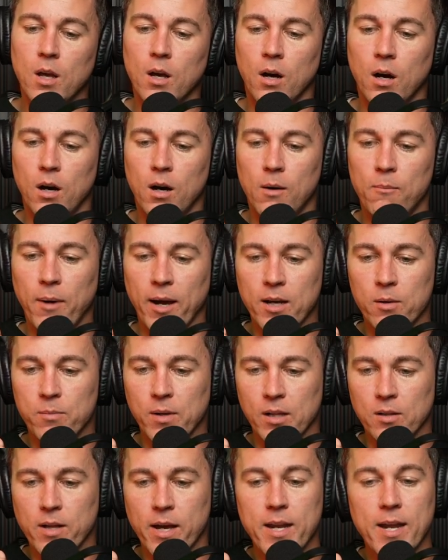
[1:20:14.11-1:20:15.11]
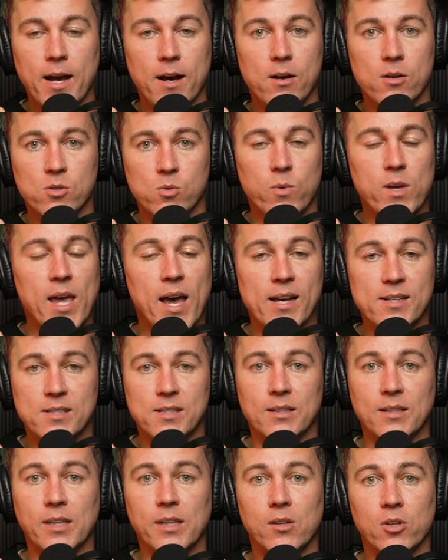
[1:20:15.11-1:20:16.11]
Uh, my company Lighthouse, we
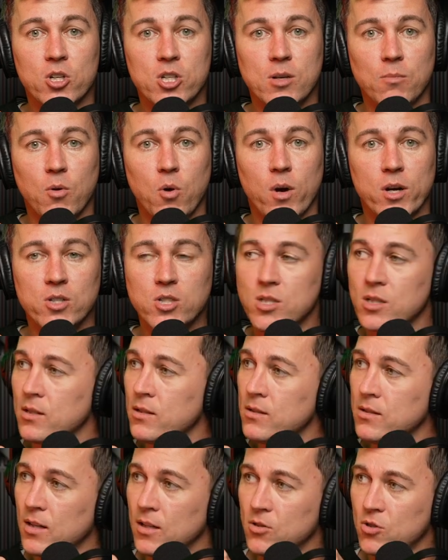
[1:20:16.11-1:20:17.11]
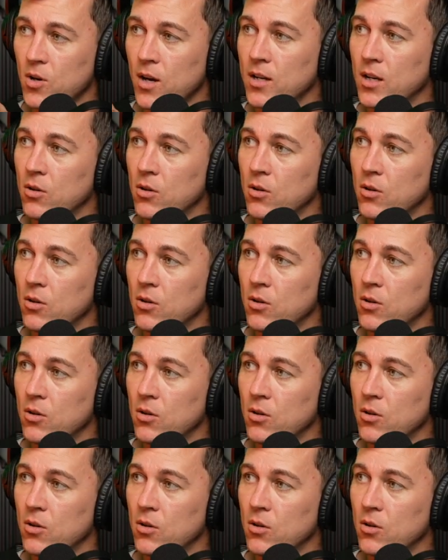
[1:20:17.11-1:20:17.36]
asked it leadership questions and tried mm-hmm.